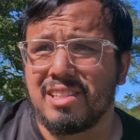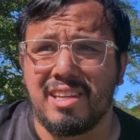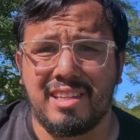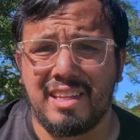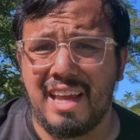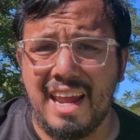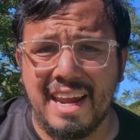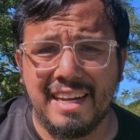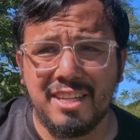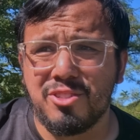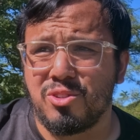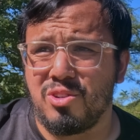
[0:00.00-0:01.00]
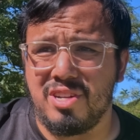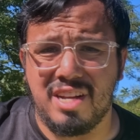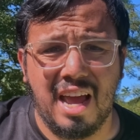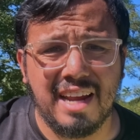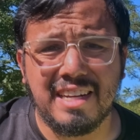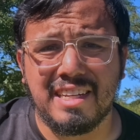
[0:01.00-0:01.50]
like the 80s or
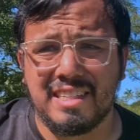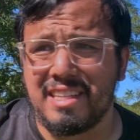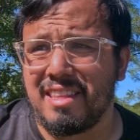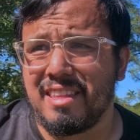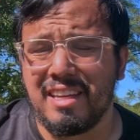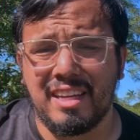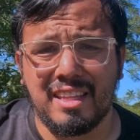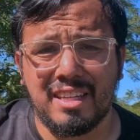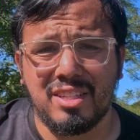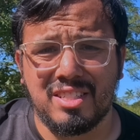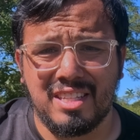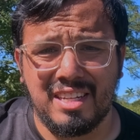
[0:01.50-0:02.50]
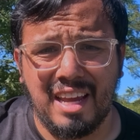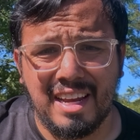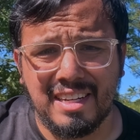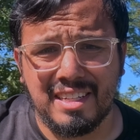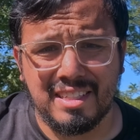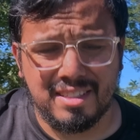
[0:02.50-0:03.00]
90s, I think it was the
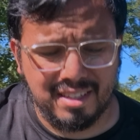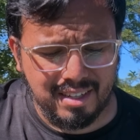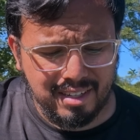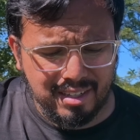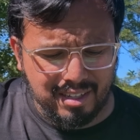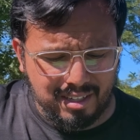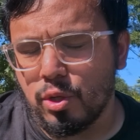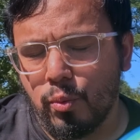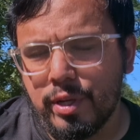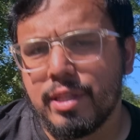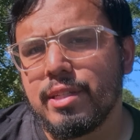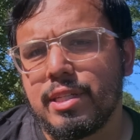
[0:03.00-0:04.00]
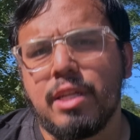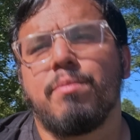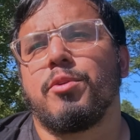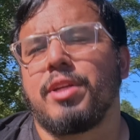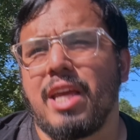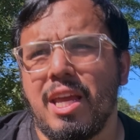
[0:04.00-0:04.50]
90s. So when the
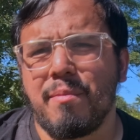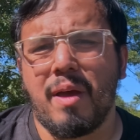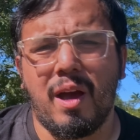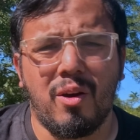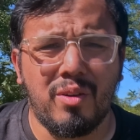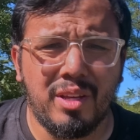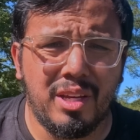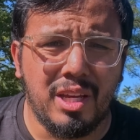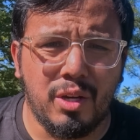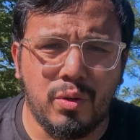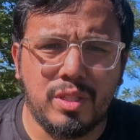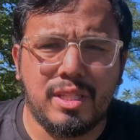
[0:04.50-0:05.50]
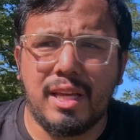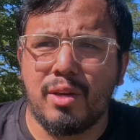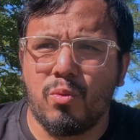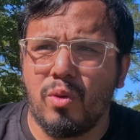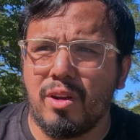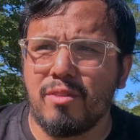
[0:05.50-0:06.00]
Teebird came out, it was like
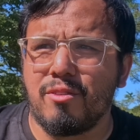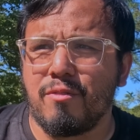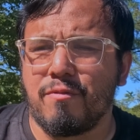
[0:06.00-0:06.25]
one of the